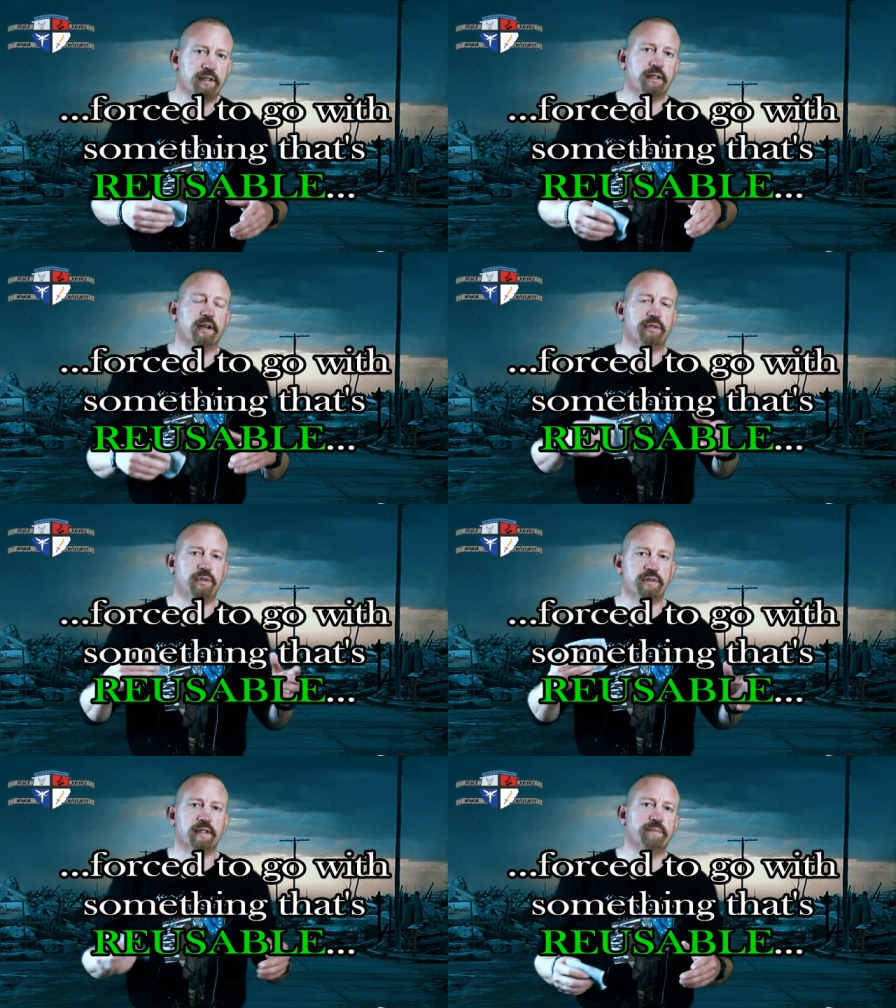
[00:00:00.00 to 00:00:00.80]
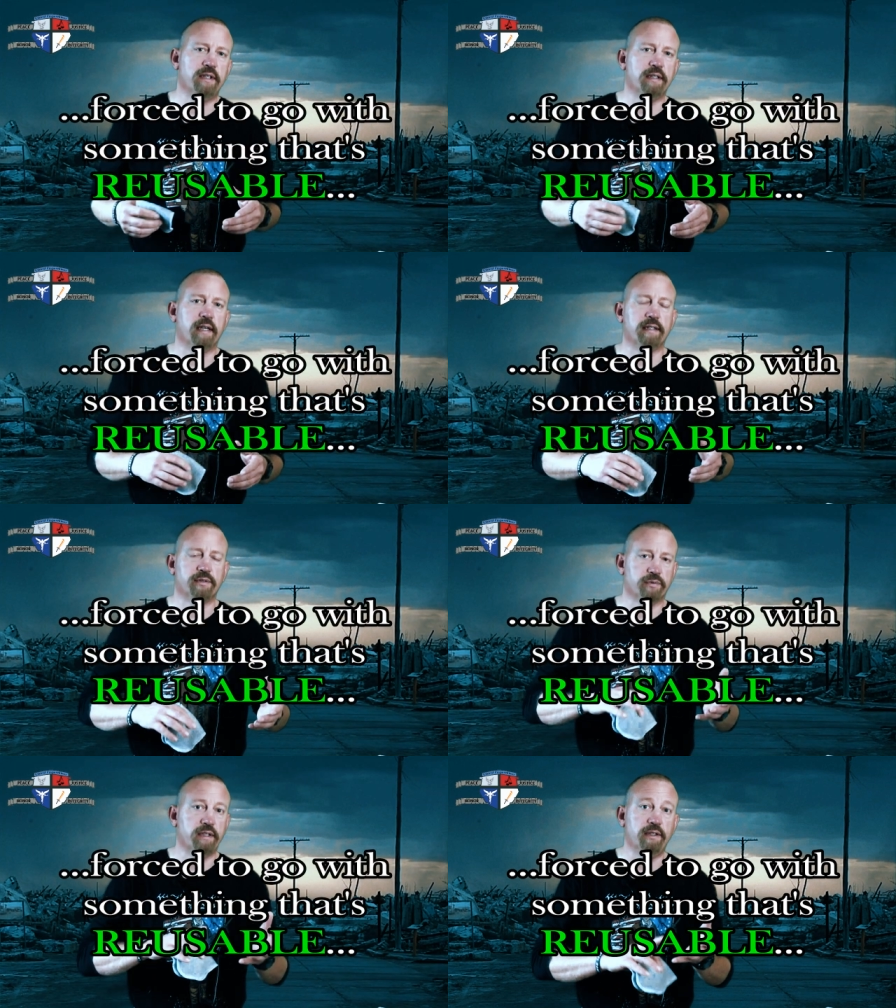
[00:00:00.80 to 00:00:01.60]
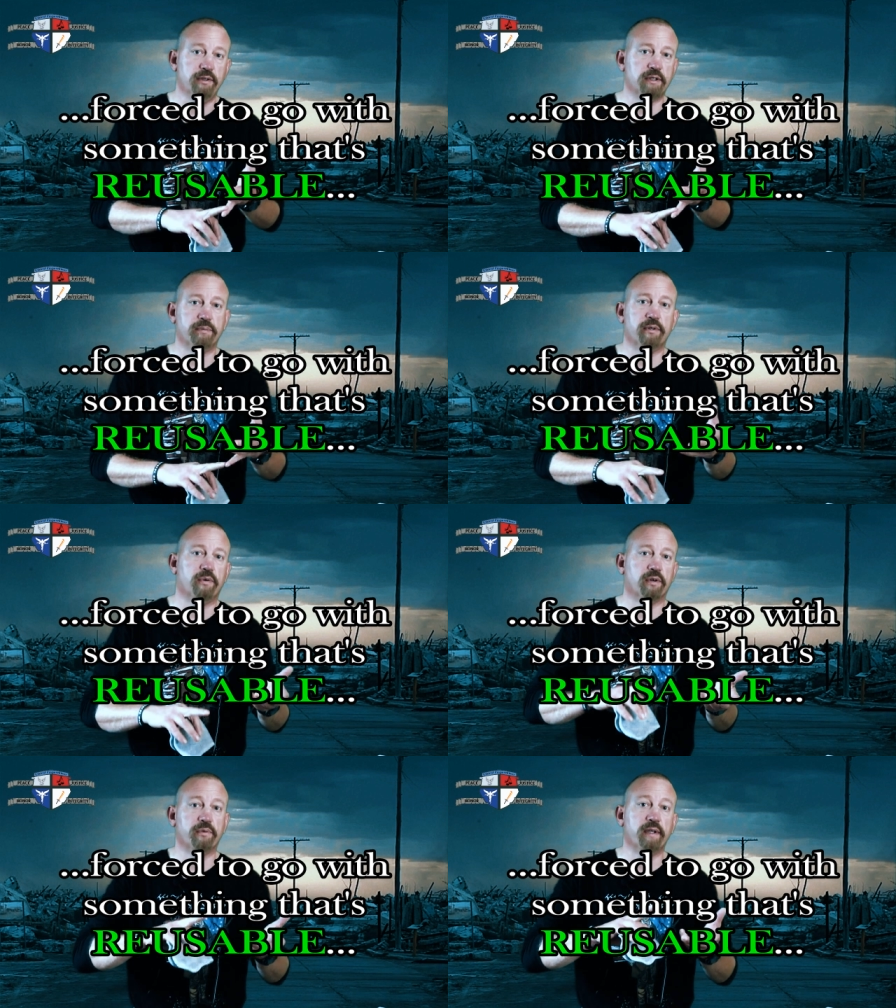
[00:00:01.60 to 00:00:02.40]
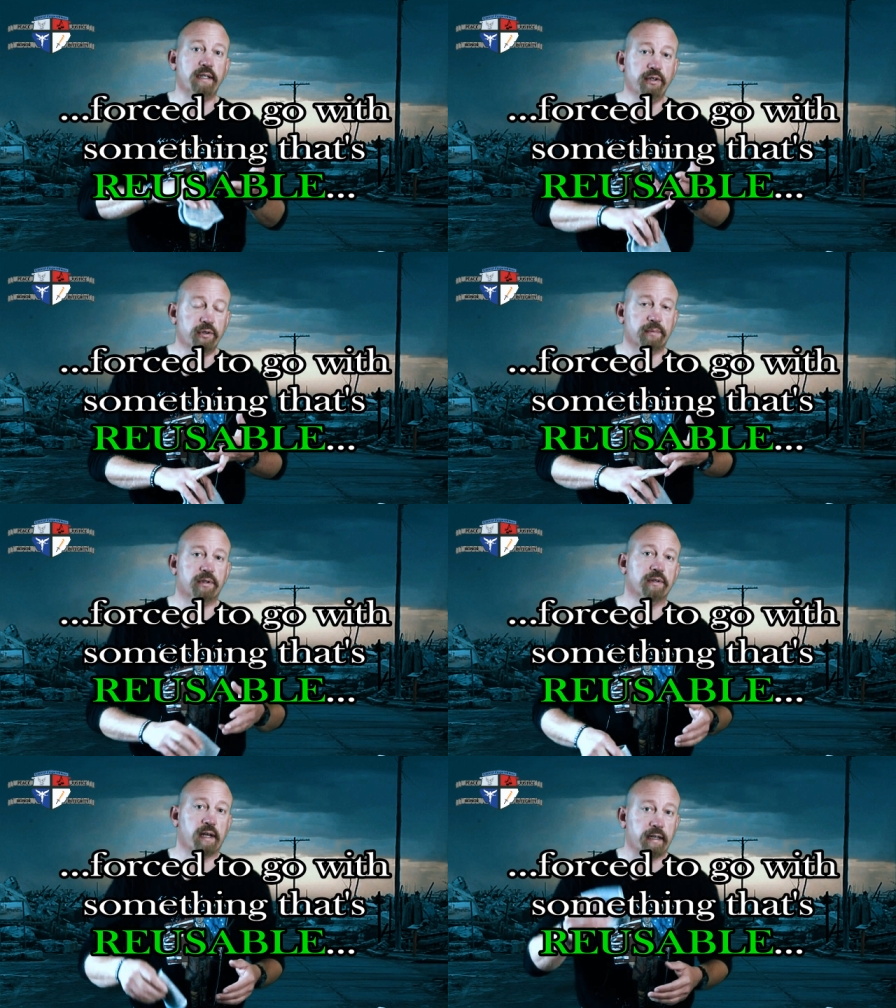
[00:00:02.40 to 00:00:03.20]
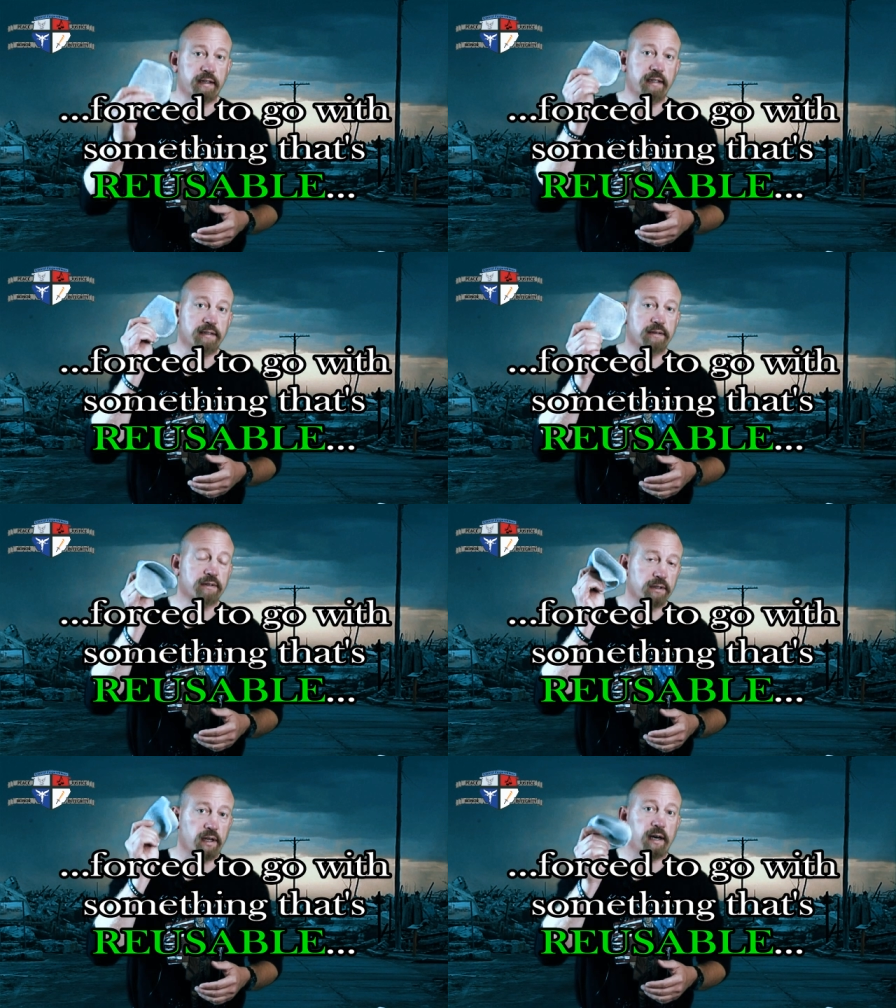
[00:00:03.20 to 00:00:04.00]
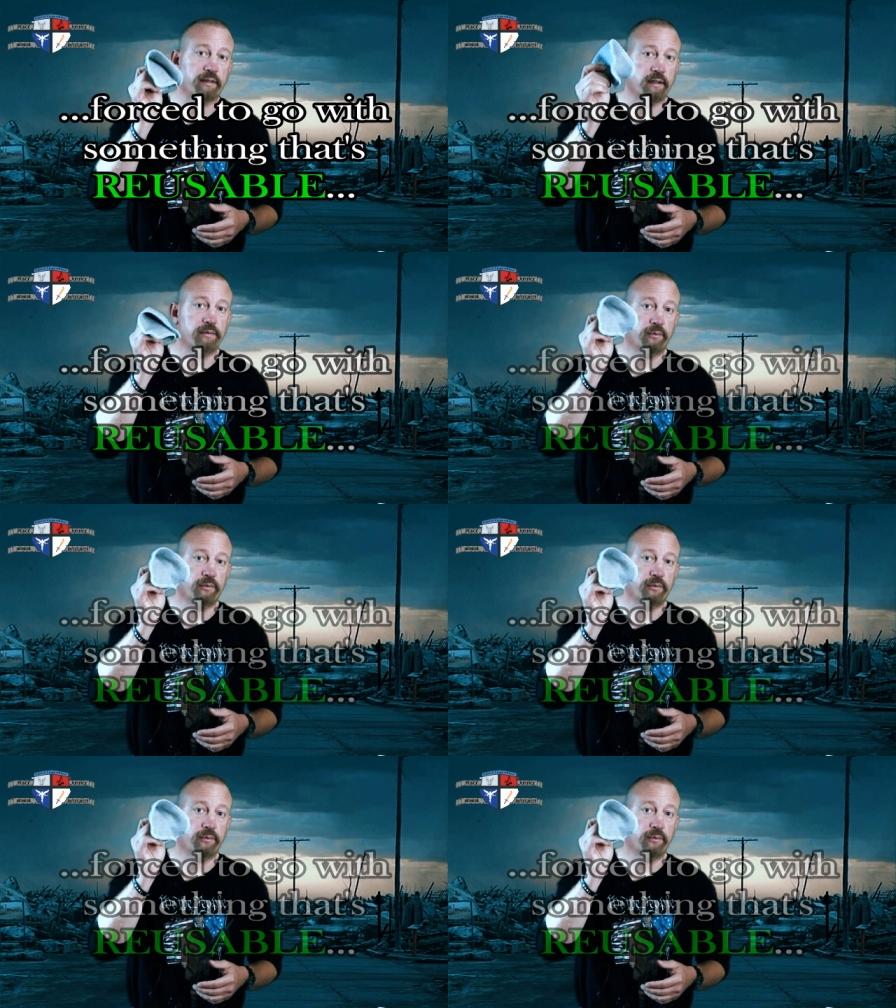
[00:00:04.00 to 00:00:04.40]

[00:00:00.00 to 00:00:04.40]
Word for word: to go to something that's reusable or renewable like these cloth